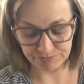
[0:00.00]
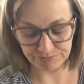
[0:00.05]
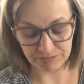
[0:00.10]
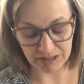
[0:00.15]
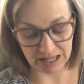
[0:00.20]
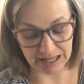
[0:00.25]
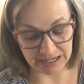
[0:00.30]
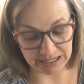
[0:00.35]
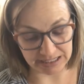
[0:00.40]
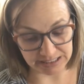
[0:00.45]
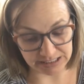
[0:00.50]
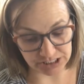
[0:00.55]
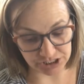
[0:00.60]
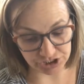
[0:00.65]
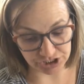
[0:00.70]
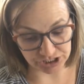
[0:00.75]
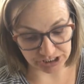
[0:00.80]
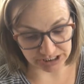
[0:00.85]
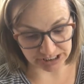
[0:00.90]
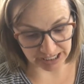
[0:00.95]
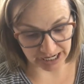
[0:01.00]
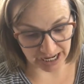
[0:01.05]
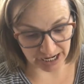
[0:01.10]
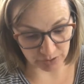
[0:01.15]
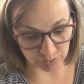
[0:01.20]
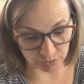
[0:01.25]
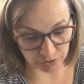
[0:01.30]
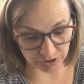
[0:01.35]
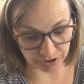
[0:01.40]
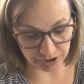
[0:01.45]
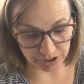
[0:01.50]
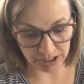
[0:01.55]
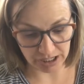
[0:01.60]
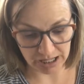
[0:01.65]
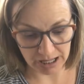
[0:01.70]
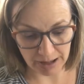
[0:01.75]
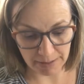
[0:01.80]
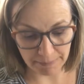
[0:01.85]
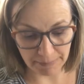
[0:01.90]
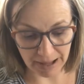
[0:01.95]
In addition to Edward,
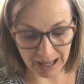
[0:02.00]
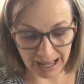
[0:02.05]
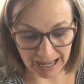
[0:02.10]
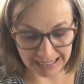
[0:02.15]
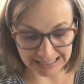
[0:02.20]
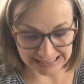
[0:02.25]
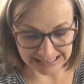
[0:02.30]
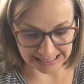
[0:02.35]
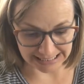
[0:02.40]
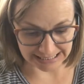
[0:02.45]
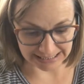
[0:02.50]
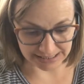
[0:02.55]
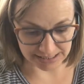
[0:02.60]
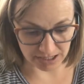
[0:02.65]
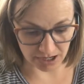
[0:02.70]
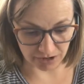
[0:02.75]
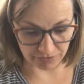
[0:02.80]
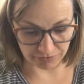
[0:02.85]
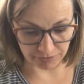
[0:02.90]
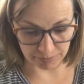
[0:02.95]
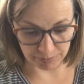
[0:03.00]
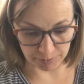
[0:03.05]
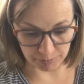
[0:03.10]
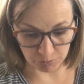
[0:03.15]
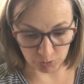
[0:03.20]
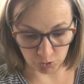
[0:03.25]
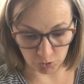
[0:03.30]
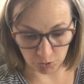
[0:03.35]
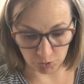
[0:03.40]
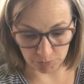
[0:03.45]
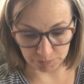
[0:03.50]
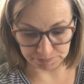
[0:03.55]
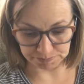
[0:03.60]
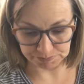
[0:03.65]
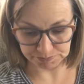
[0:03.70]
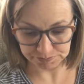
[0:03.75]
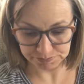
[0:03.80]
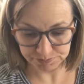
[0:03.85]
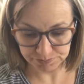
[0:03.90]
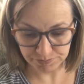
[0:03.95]
pie tins hung from the pole.
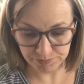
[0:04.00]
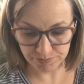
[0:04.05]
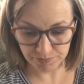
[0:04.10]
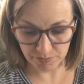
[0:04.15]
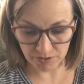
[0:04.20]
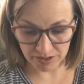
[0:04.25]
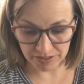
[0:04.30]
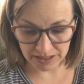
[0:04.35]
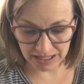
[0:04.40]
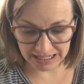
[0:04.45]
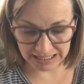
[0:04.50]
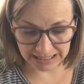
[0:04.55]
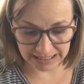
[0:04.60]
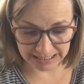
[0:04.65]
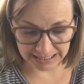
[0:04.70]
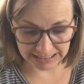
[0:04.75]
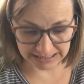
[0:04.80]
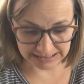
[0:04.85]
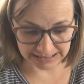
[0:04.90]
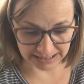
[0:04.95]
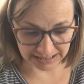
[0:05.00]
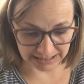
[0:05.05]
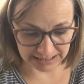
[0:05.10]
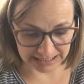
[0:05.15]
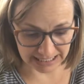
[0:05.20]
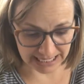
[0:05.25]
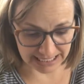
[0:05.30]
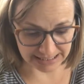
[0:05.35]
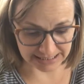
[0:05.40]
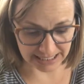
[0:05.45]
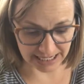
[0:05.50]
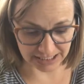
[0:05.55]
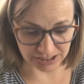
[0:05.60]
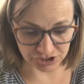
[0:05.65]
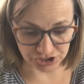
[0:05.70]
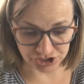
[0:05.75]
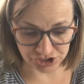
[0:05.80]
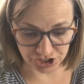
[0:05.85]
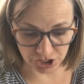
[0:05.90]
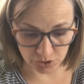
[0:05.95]
They clinked and clanked and
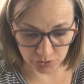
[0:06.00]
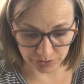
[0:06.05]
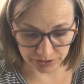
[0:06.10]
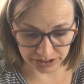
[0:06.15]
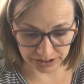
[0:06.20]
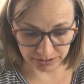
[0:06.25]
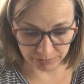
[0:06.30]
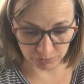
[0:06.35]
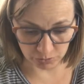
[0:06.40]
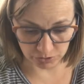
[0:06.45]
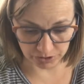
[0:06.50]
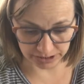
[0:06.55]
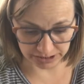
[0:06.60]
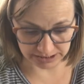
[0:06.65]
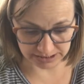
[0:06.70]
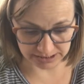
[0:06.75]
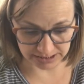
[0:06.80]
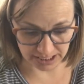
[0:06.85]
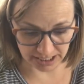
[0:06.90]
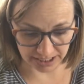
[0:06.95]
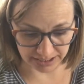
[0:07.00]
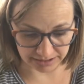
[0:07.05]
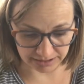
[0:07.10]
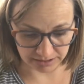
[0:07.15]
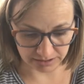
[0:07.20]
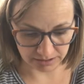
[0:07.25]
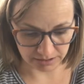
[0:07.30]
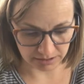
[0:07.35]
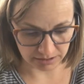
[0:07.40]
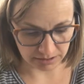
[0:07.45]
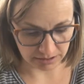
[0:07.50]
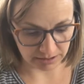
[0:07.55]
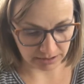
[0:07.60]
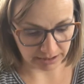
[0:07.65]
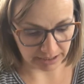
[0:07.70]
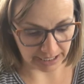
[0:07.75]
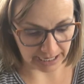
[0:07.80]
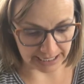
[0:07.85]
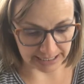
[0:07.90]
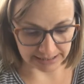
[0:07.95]
shone in the morning sun.
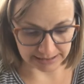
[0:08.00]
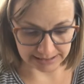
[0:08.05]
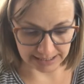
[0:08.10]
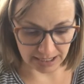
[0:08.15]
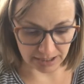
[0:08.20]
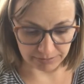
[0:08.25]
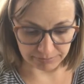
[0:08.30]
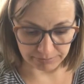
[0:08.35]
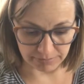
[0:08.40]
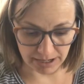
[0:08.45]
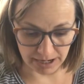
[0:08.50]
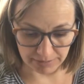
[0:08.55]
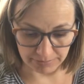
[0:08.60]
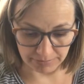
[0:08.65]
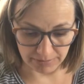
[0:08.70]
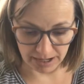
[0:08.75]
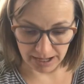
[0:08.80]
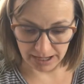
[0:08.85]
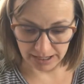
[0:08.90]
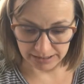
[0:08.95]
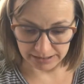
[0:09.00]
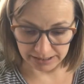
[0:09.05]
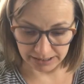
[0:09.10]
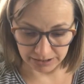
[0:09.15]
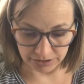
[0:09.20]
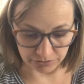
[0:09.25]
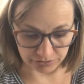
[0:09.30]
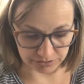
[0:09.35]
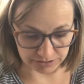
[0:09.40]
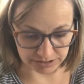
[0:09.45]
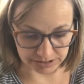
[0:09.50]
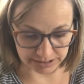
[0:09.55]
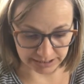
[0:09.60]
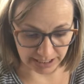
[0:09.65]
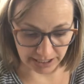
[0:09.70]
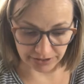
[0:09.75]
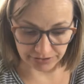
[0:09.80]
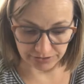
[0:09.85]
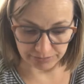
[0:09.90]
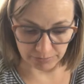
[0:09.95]
Ain't a doubt in my mind that you can
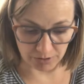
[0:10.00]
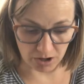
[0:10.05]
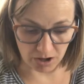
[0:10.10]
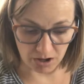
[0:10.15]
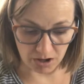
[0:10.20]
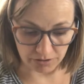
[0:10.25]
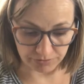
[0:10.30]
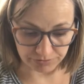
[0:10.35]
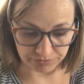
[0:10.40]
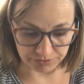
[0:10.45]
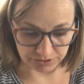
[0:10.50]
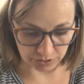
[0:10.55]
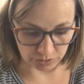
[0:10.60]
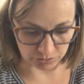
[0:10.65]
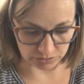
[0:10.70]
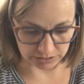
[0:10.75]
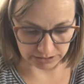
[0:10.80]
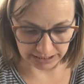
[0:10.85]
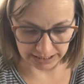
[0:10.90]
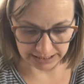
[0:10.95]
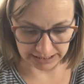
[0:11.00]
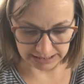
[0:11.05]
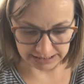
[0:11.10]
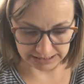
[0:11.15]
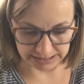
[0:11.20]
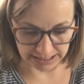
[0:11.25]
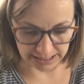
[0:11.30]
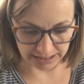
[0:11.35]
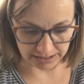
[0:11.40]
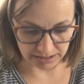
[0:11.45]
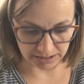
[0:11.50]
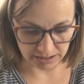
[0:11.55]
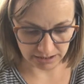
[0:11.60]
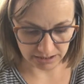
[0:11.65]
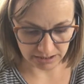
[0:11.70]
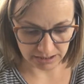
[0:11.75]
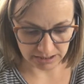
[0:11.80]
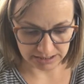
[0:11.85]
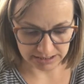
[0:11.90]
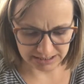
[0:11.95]
scare them off, the old lady said.
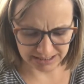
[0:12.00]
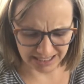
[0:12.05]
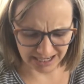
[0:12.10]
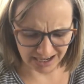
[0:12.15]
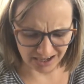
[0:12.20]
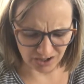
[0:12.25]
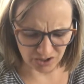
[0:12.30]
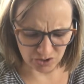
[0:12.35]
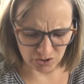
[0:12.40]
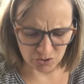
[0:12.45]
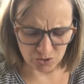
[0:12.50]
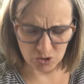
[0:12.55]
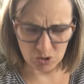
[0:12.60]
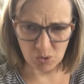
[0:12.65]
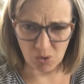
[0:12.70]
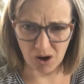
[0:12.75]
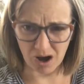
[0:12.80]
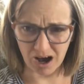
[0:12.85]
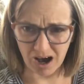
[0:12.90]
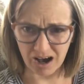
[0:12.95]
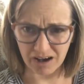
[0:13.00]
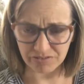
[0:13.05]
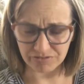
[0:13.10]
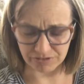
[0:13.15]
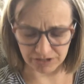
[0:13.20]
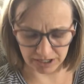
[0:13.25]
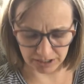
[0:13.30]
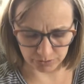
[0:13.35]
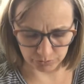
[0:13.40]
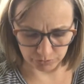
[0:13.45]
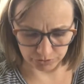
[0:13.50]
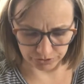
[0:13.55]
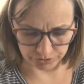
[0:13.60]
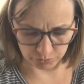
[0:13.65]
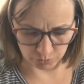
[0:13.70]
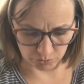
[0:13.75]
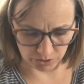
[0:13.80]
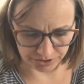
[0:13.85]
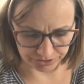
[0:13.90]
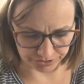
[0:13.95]
Scare who off?
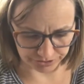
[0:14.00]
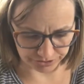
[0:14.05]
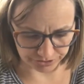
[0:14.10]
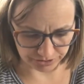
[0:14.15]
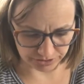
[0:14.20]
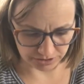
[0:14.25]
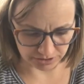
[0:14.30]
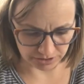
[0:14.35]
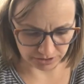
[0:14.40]
Edward wondered.